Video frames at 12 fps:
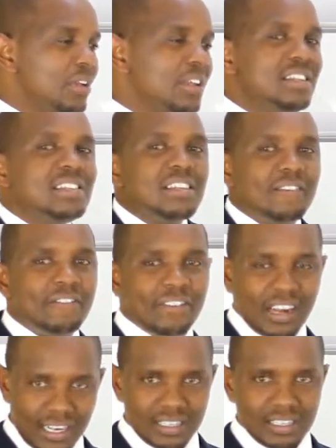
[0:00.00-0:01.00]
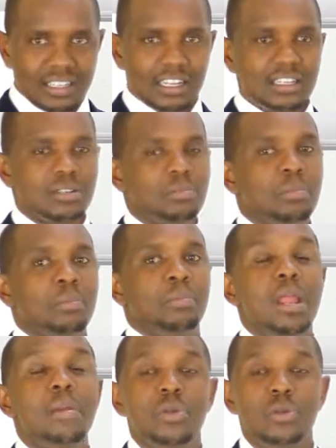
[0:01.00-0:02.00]
it's a fact that
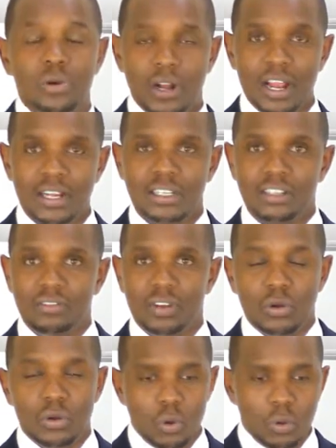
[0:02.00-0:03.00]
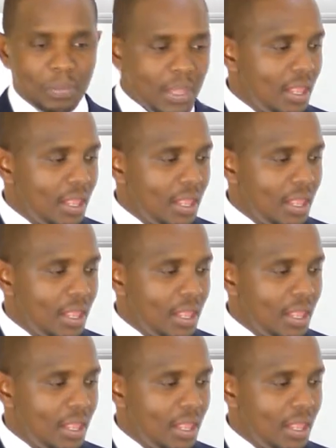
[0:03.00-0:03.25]
maybe you're active. I don't know